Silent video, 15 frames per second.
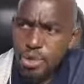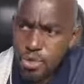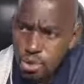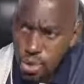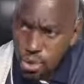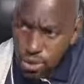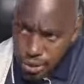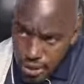
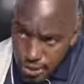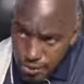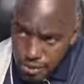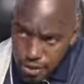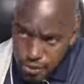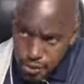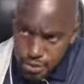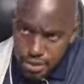So let me
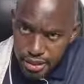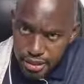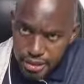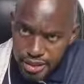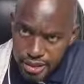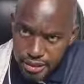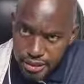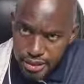give you the
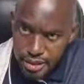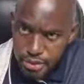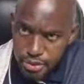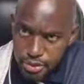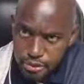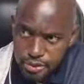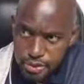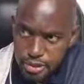exact
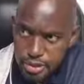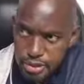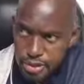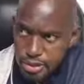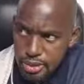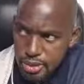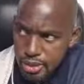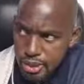names of
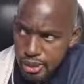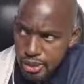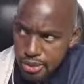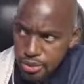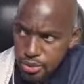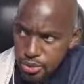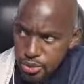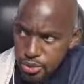these
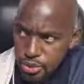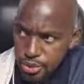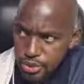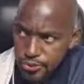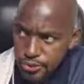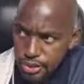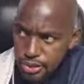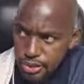uh,
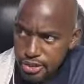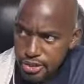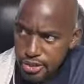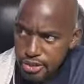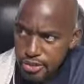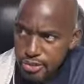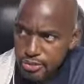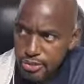Jewish
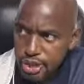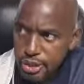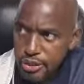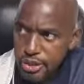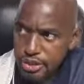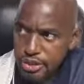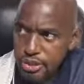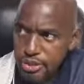friends of
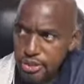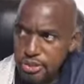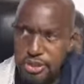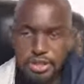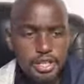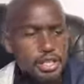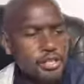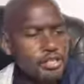ours
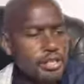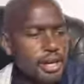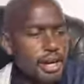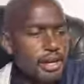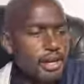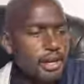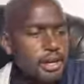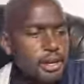in
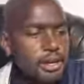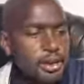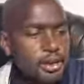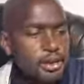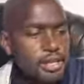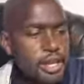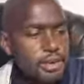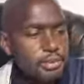Israel
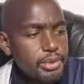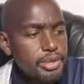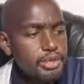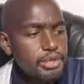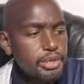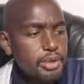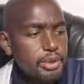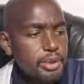because I
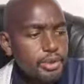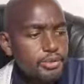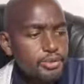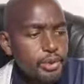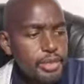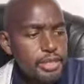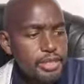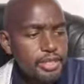bless the Lord
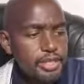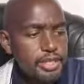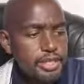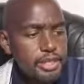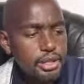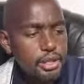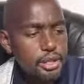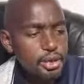for his
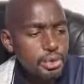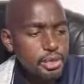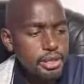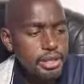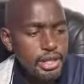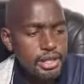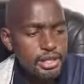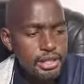
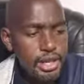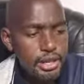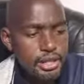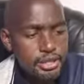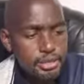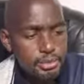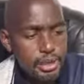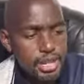goodness and
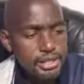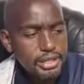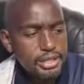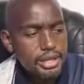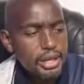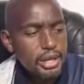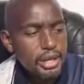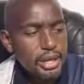his
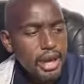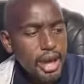mercy